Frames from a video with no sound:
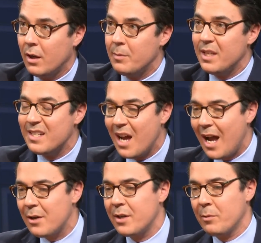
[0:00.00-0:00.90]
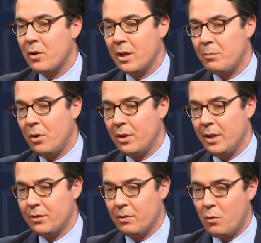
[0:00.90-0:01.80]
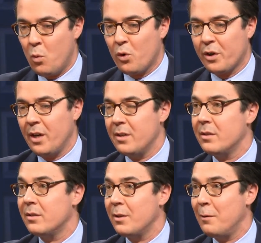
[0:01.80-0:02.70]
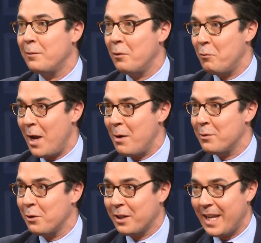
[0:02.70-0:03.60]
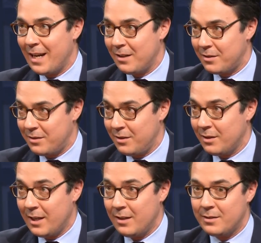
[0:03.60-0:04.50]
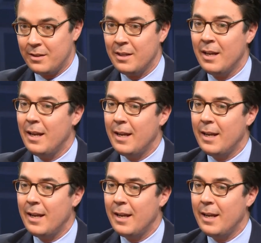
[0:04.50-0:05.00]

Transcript: I mean, the entire Democratic Party has sort of organized itself around her candidacy